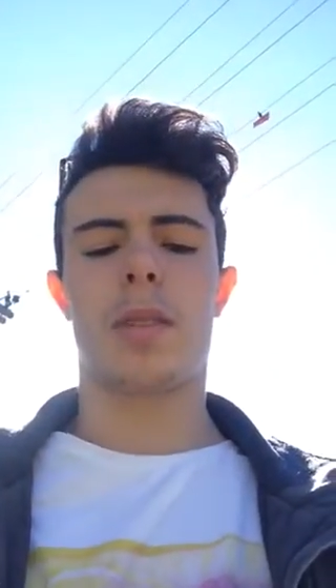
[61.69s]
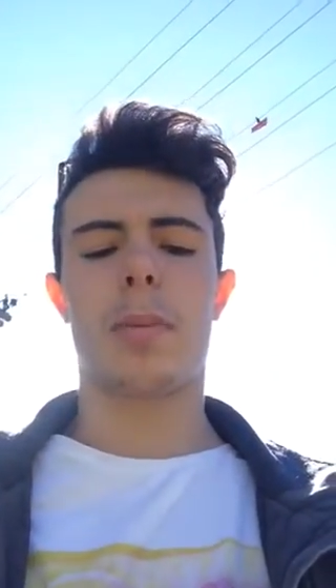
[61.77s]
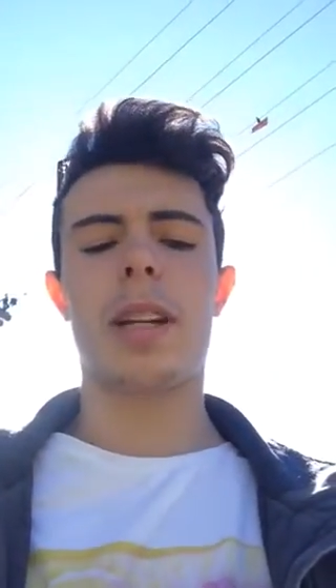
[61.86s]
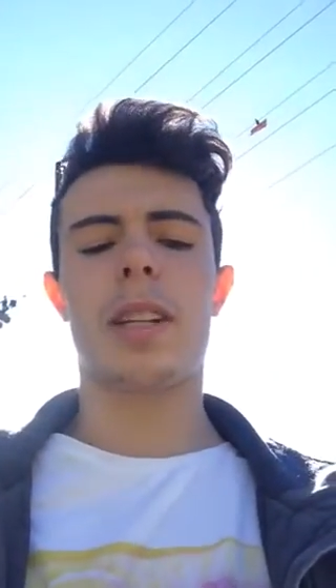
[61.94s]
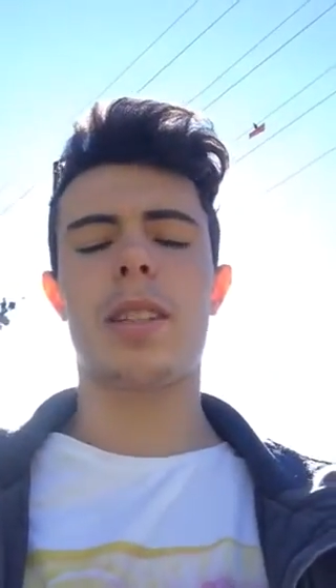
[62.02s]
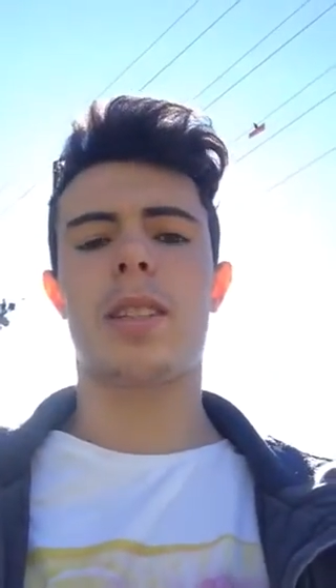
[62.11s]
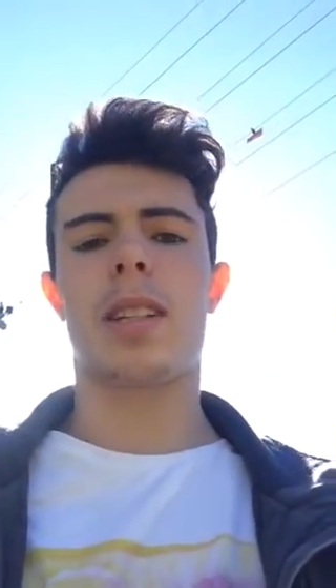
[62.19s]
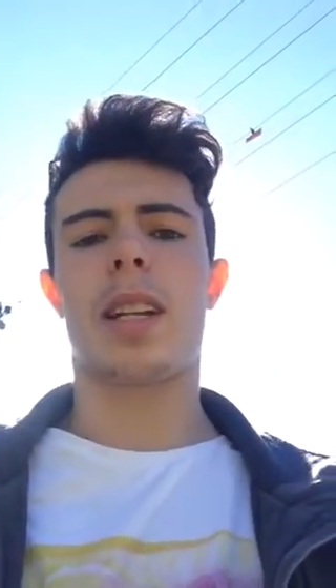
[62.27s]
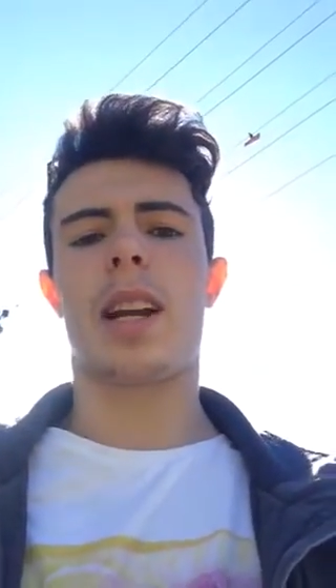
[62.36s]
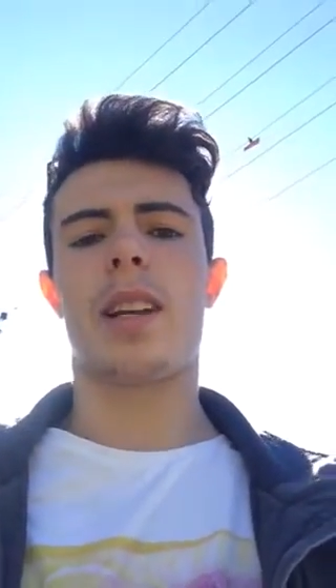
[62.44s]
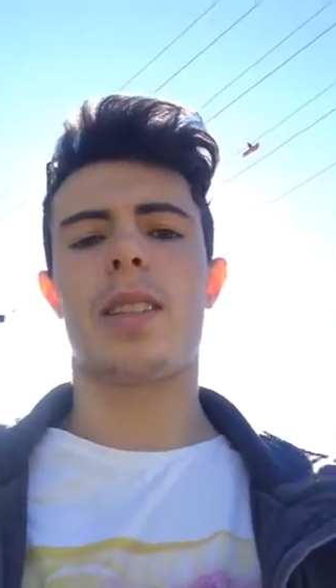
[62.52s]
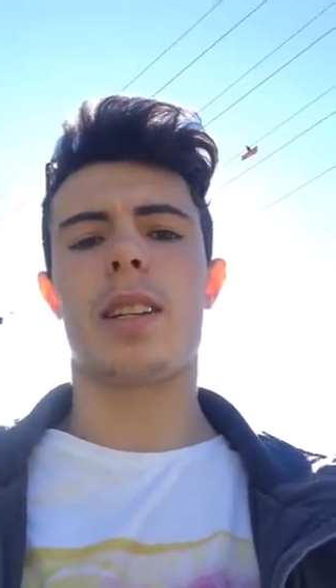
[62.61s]
make it into
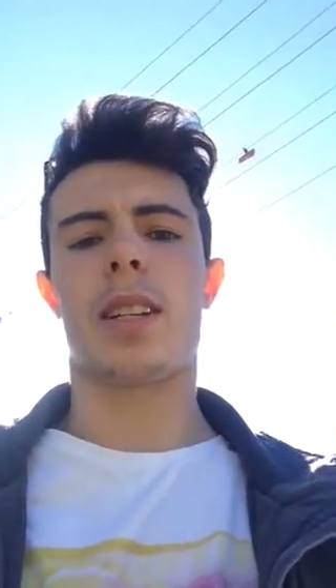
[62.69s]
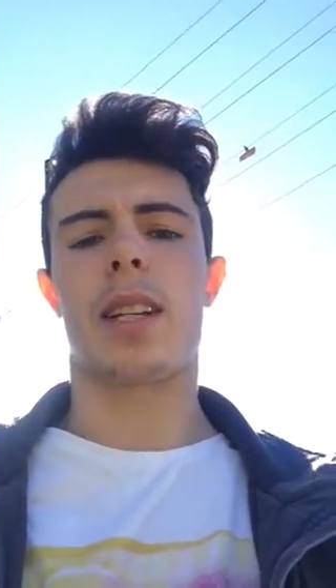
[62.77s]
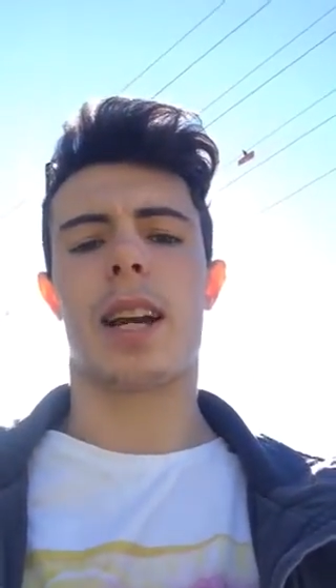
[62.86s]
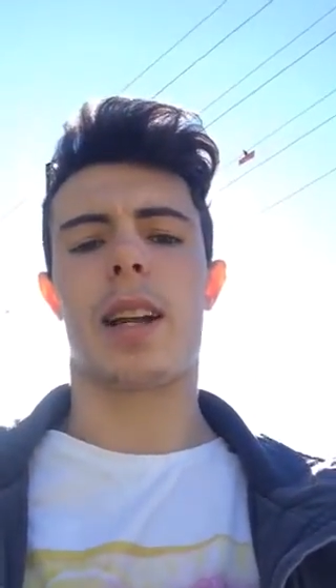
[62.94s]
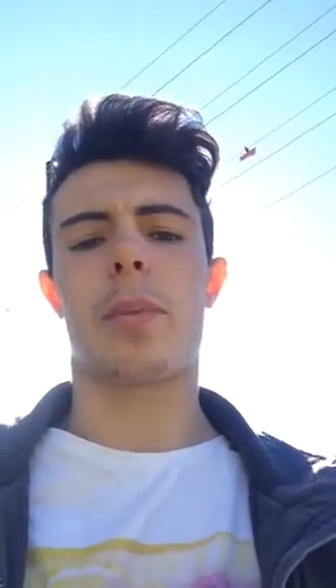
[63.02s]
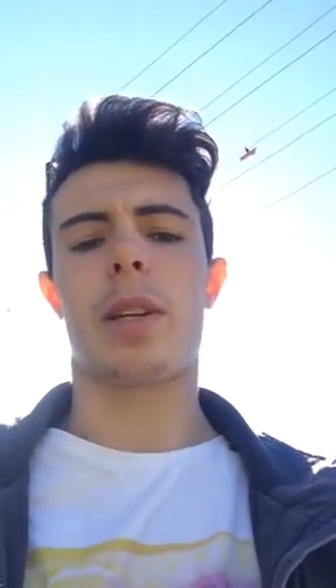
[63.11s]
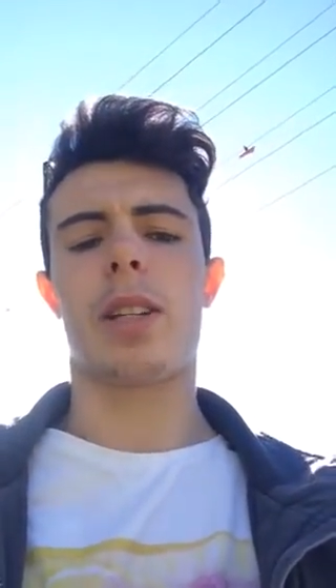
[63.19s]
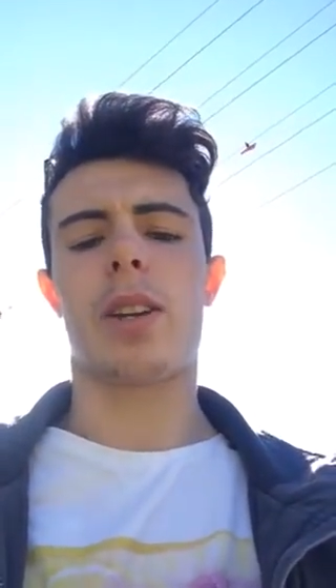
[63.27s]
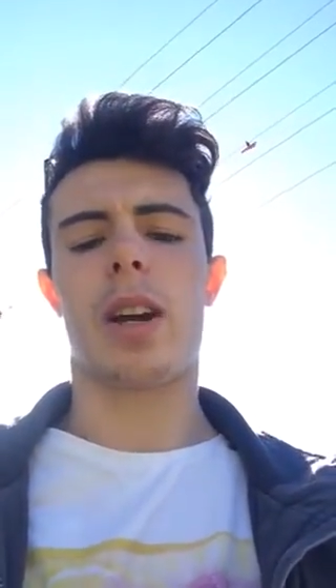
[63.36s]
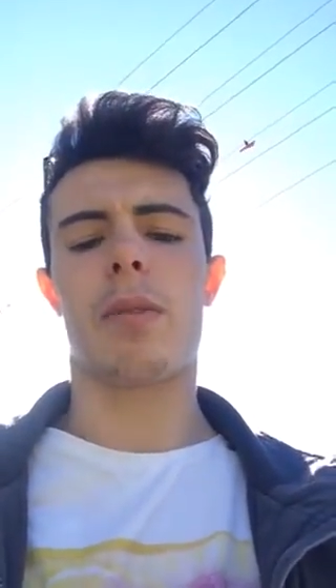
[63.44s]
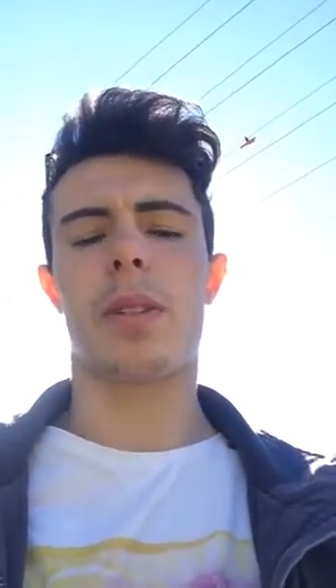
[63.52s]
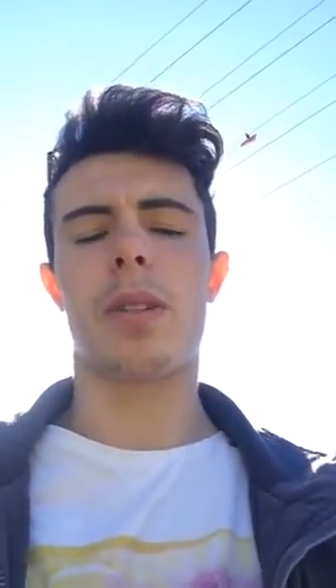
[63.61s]
the ANZ Academy, you have